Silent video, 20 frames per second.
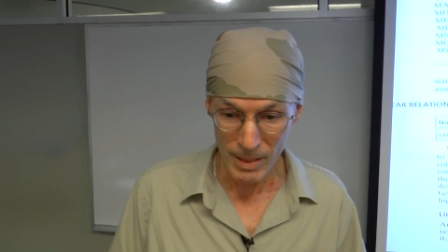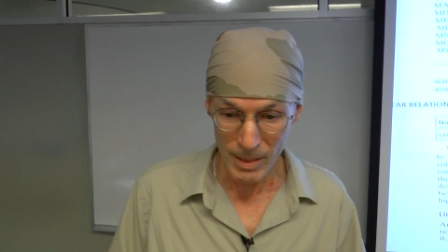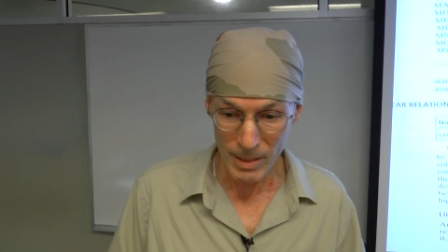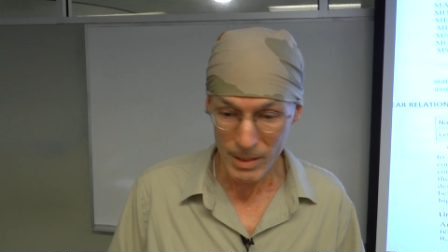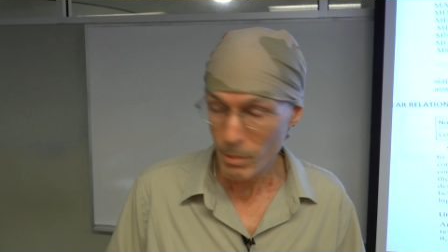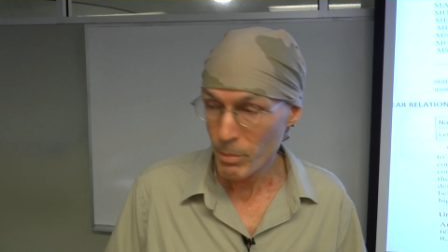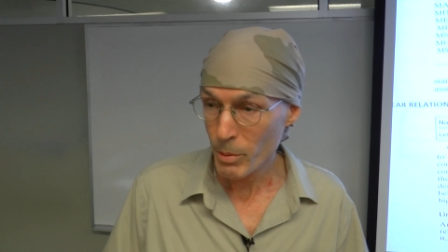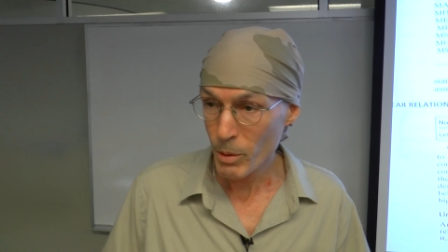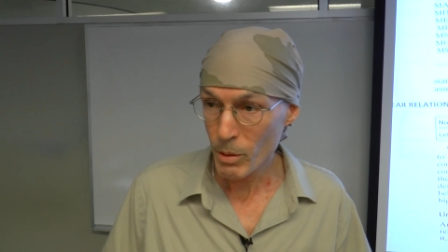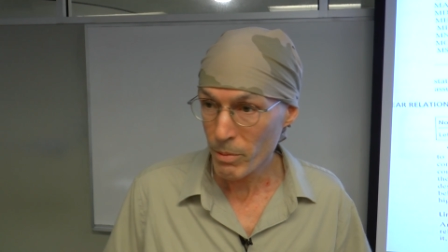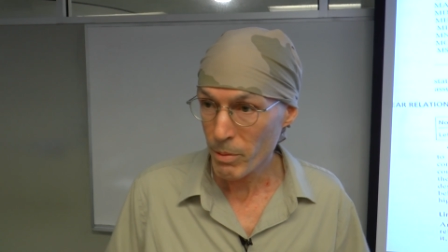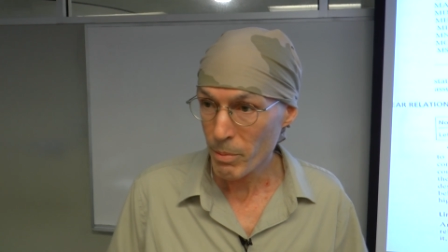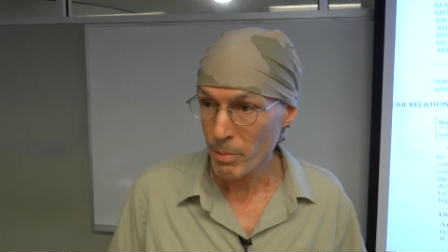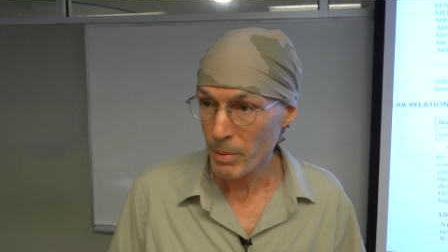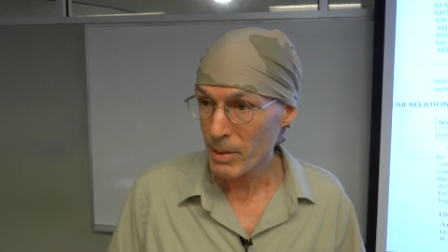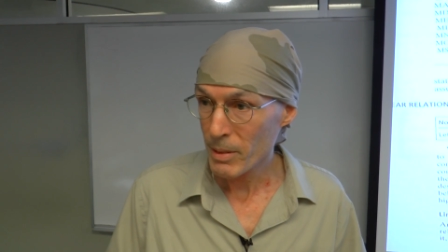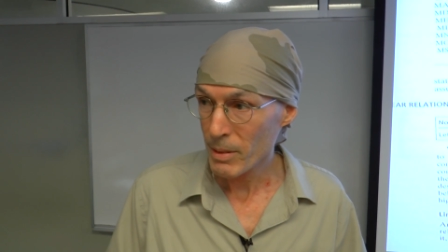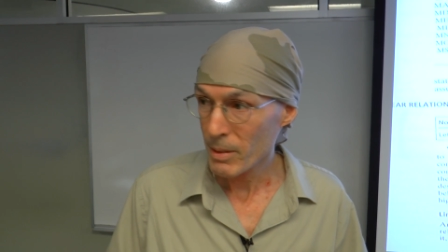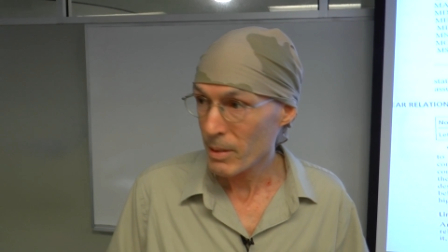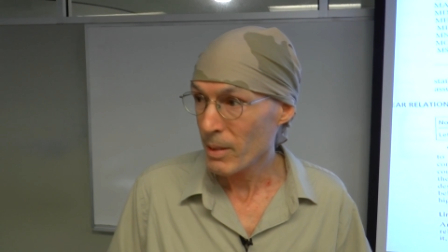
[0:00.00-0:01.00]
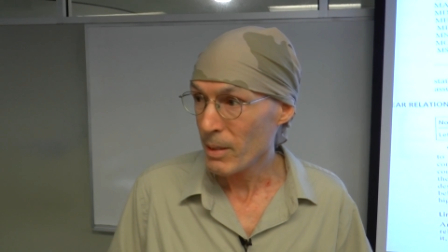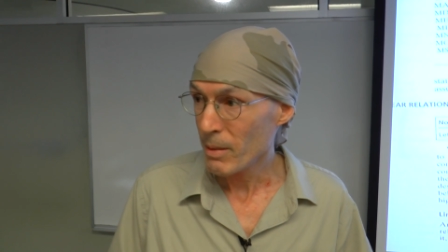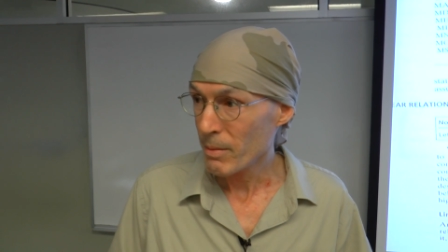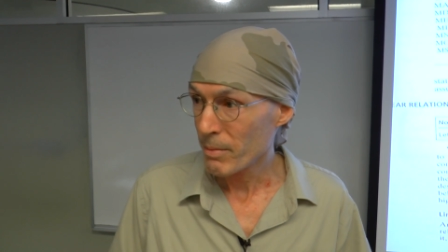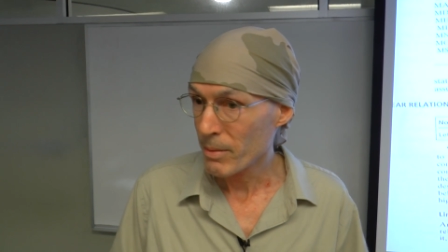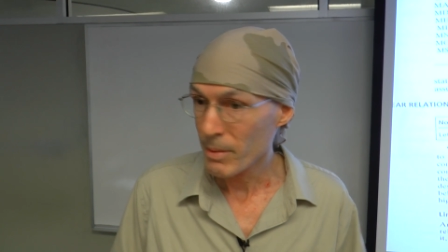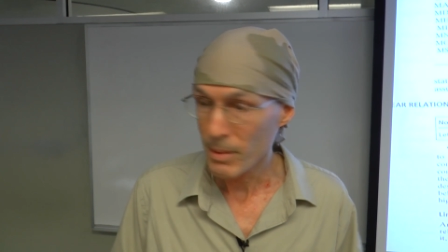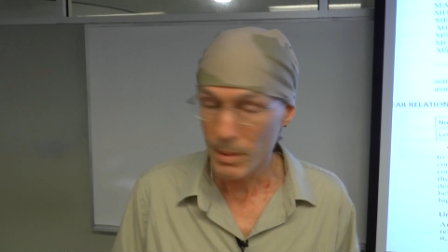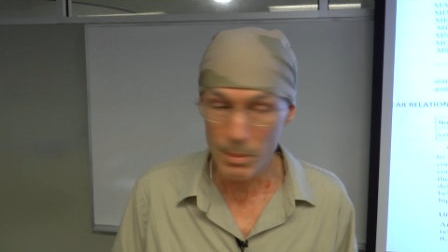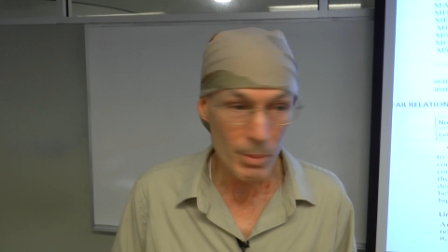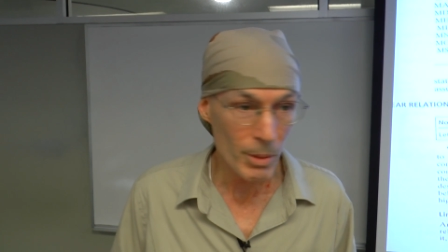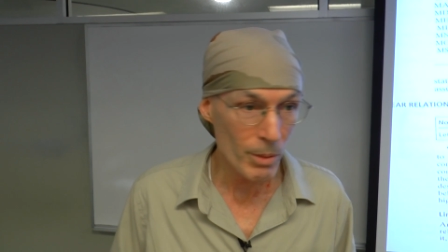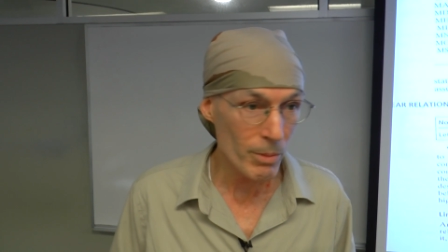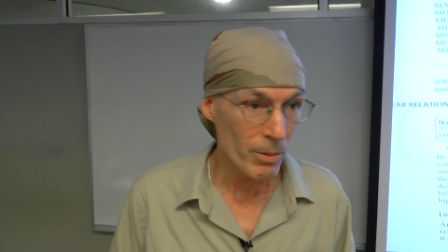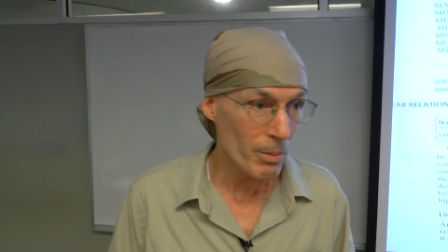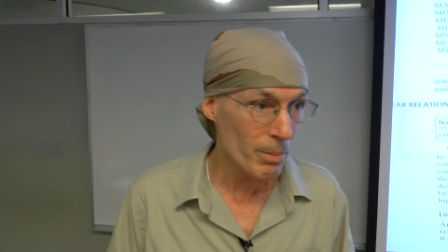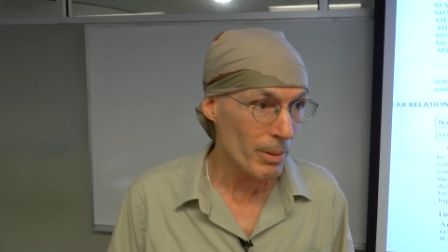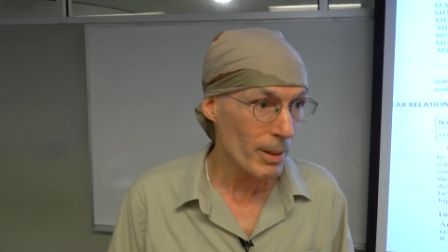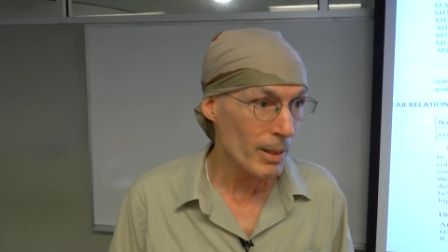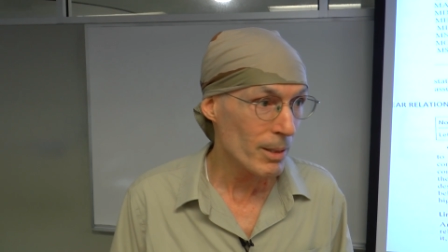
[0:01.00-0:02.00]
it's a beautiful place to live and a
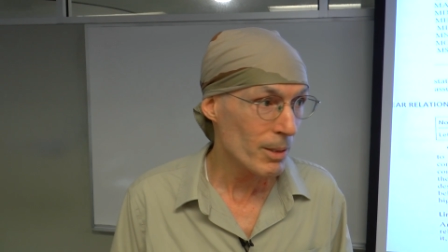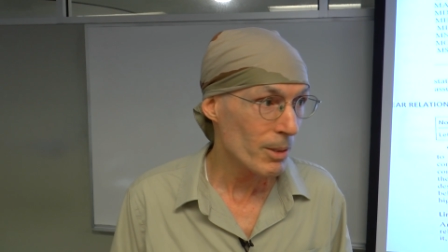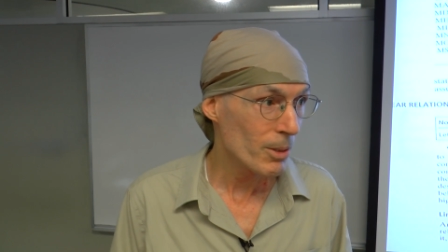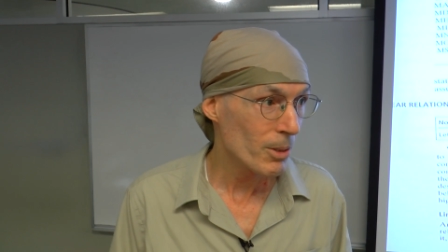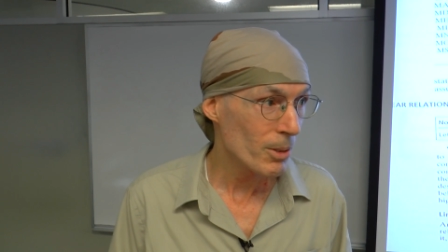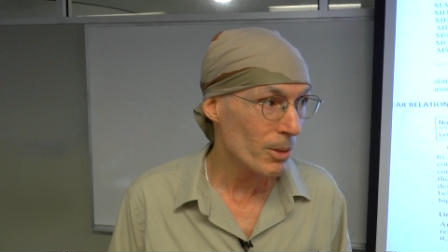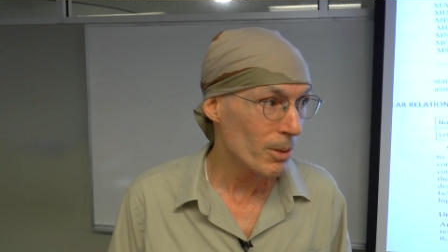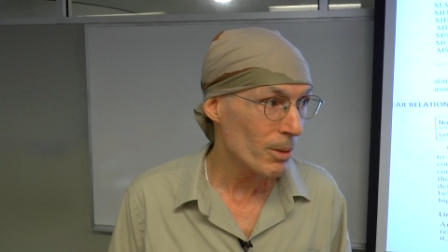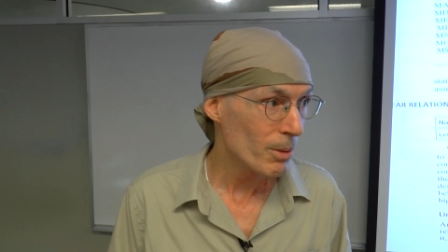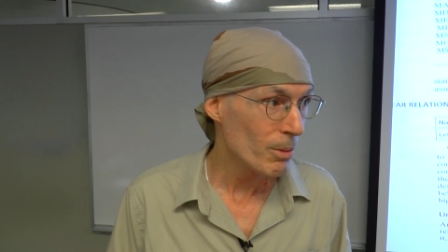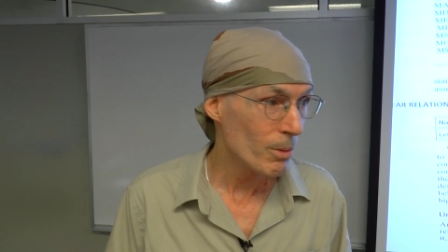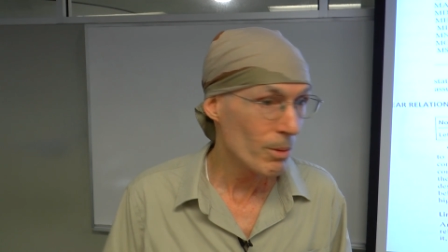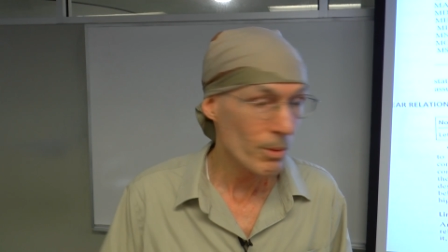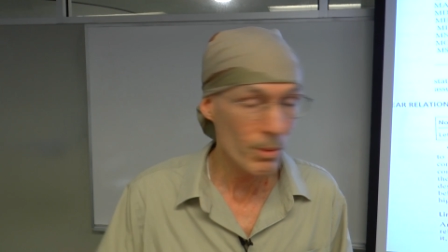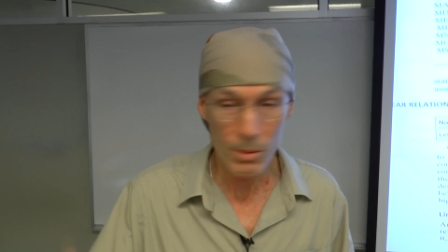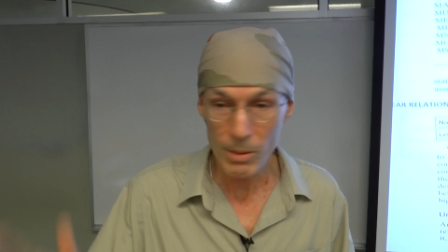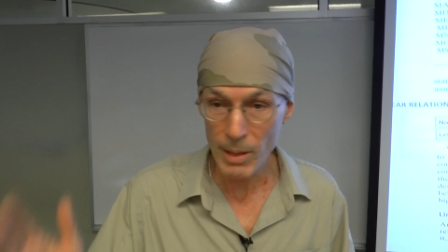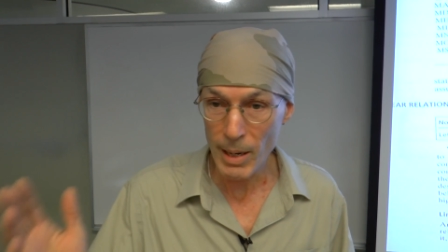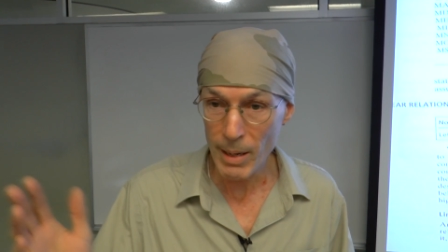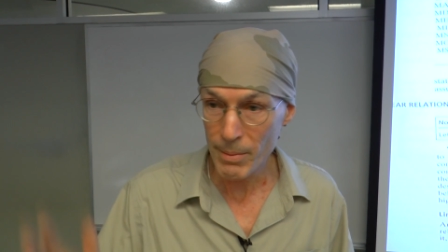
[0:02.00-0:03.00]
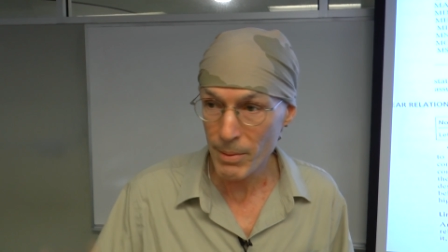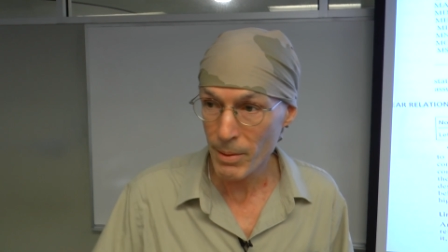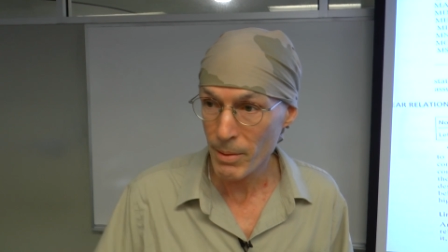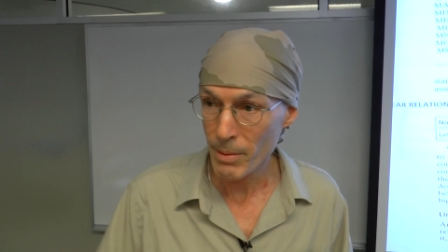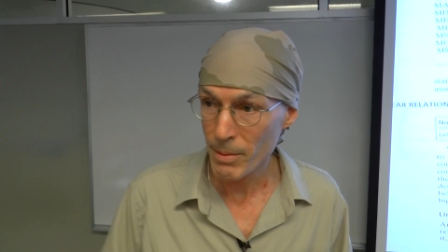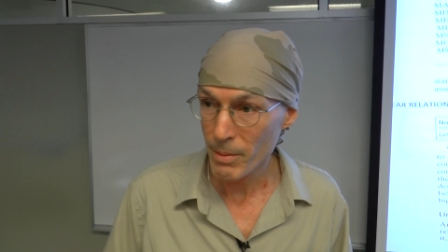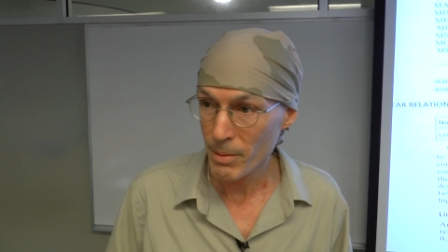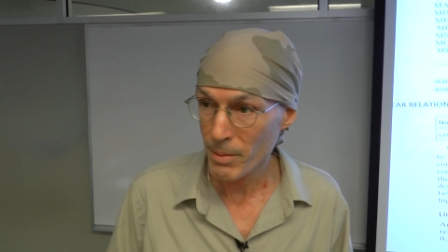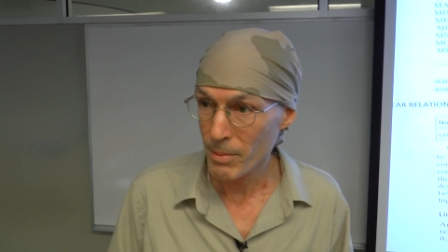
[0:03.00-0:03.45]
beautiful place to travel.